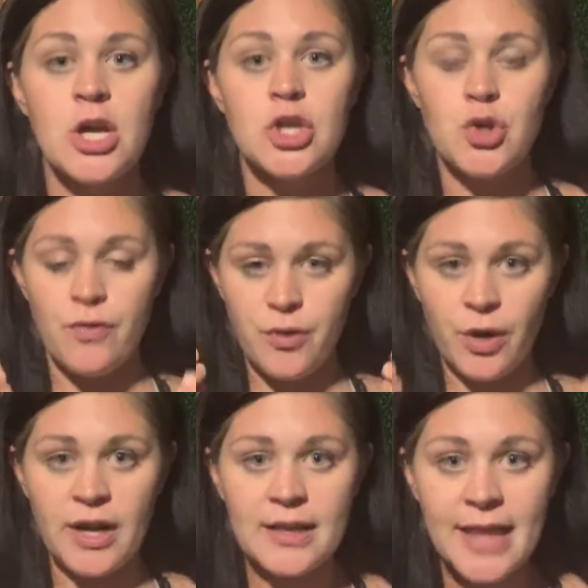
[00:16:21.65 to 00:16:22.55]
So if you
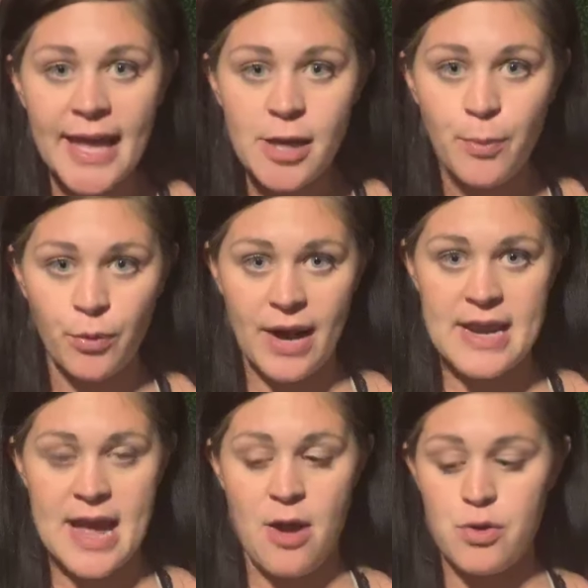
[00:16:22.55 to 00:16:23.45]
are not likable right
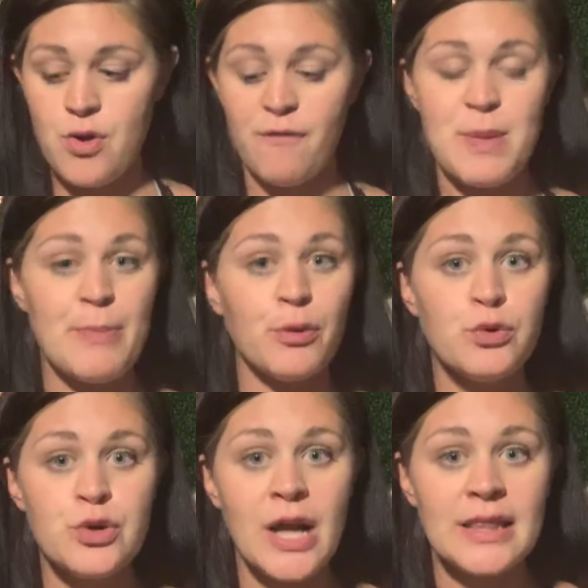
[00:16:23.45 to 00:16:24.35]
now, you have people who
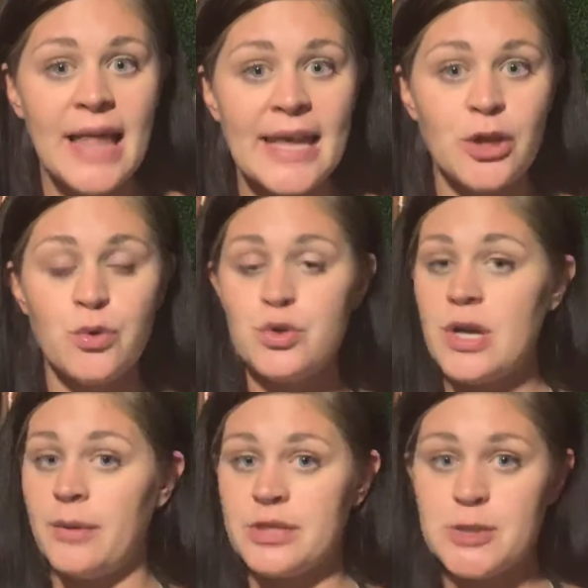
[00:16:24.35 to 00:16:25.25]
do not like you, who do
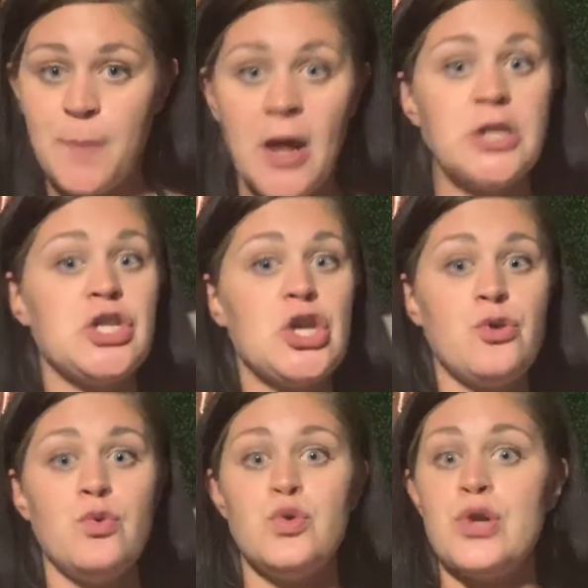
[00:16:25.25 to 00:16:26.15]
not respond to
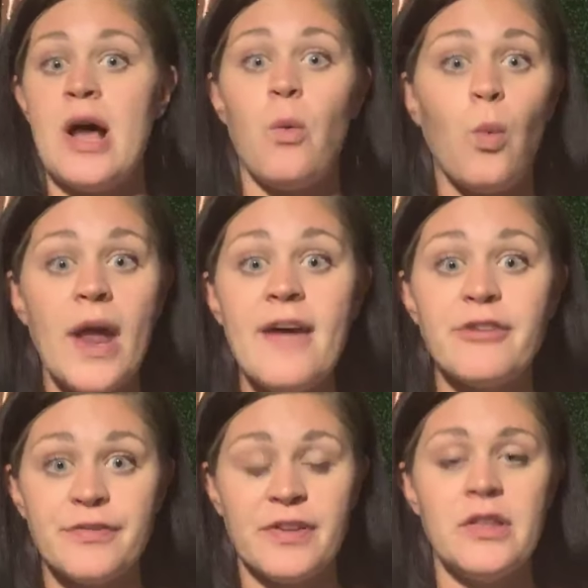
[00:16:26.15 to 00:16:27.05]
you, who do not
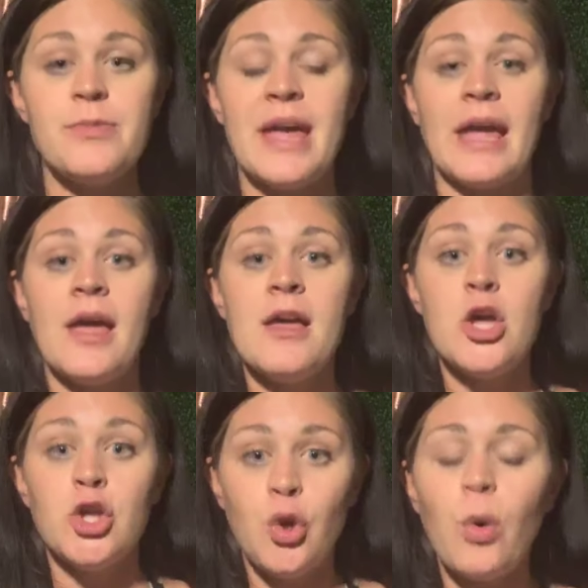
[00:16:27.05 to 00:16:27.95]
whatever, fill in the blank.
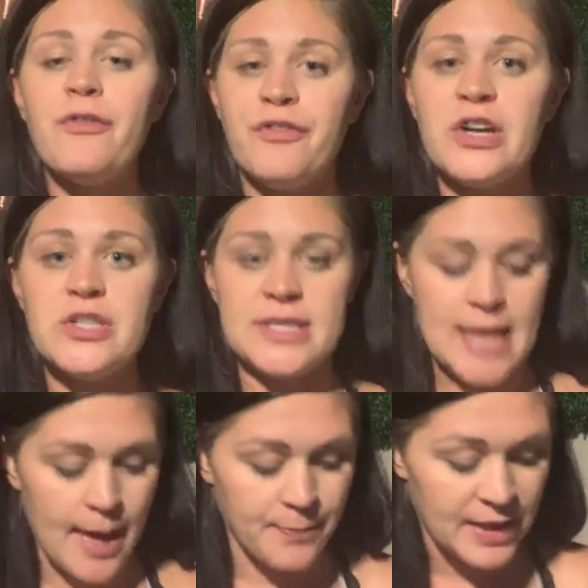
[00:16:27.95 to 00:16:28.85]
Your first
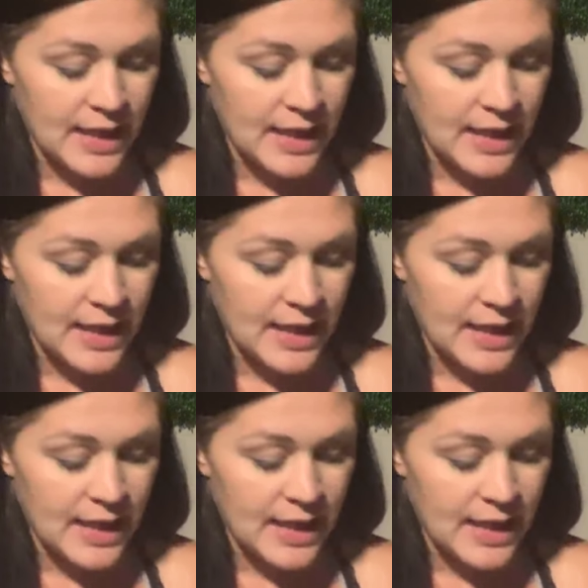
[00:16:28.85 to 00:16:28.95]
step